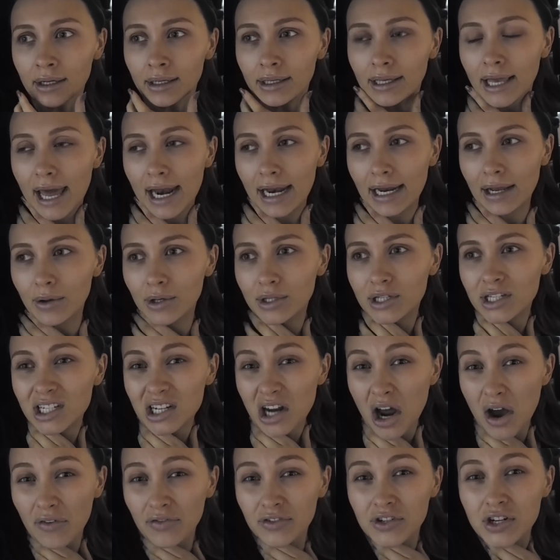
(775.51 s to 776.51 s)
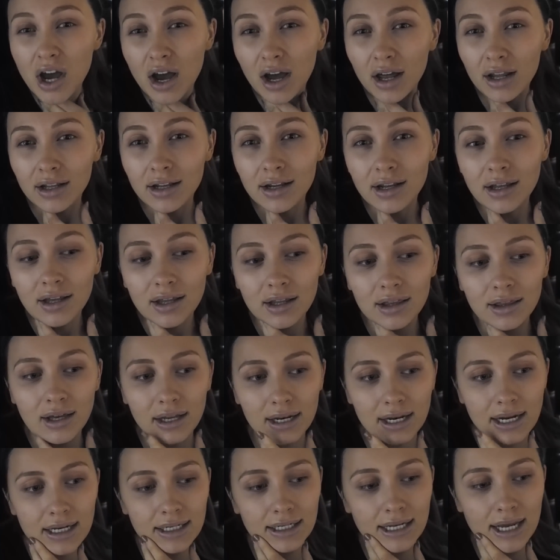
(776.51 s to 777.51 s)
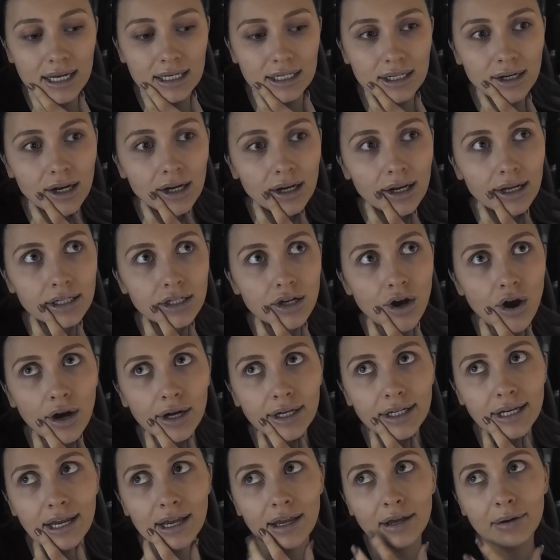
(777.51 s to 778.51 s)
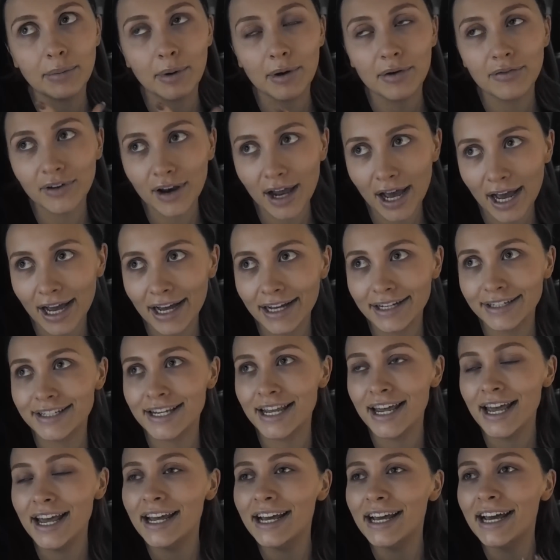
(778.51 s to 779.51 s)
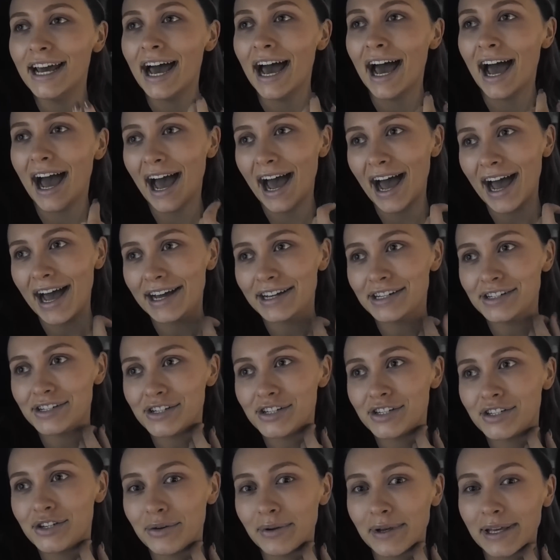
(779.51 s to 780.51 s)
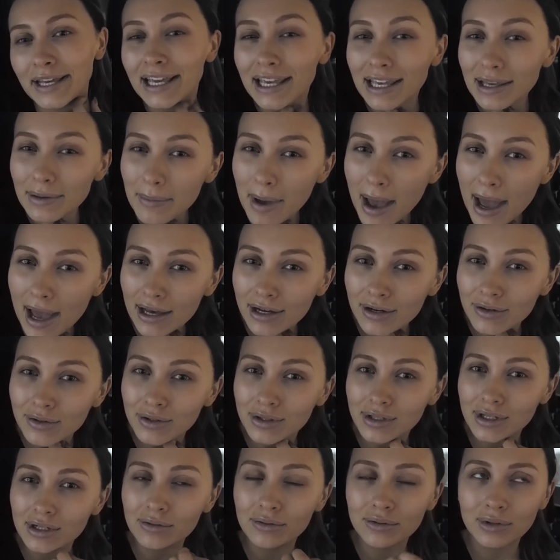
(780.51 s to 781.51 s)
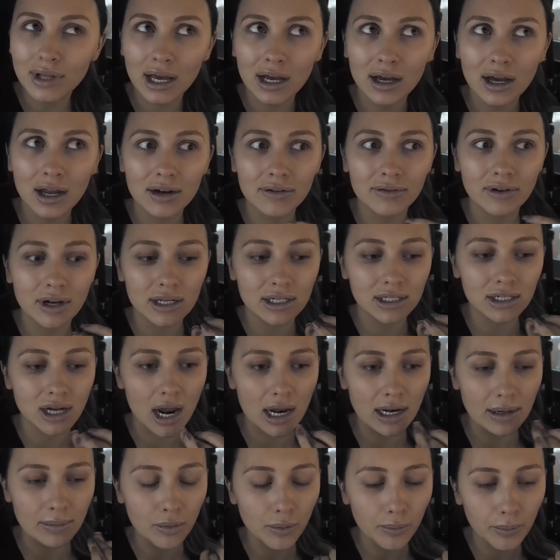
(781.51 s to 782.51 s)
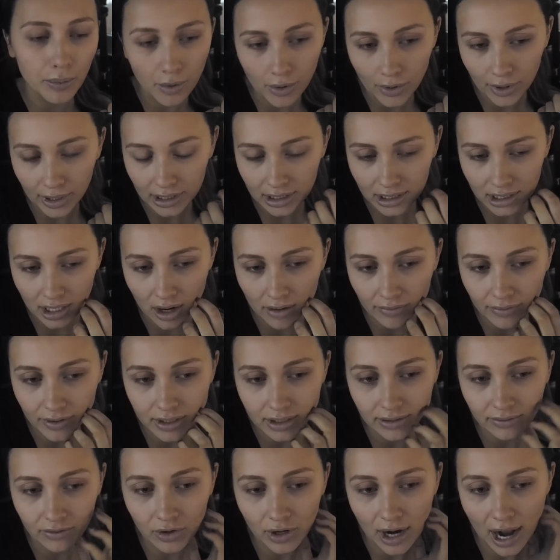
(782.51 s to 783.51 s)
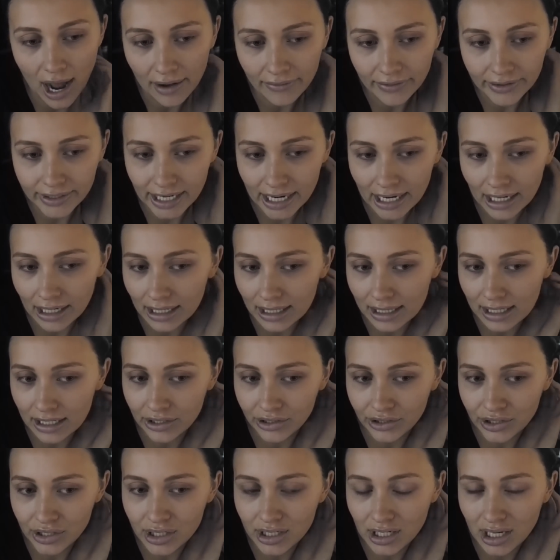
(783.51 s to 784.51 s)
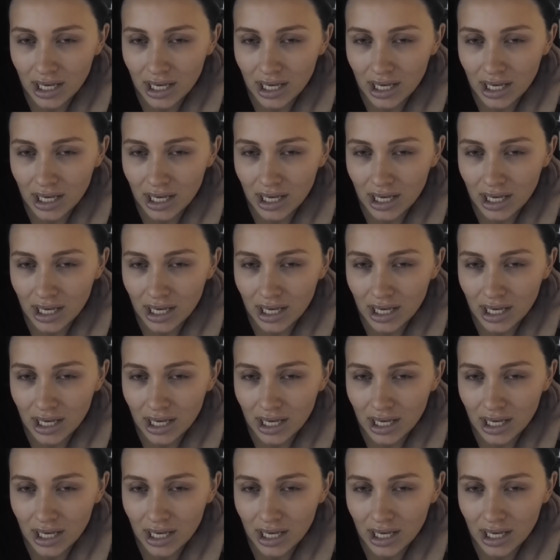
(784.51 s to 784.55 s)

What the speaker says: getting stuff done that I need to get done, like tidying my flat and doing emails and all that kind of like slightly more boring stuff, because I've got to have a day like this just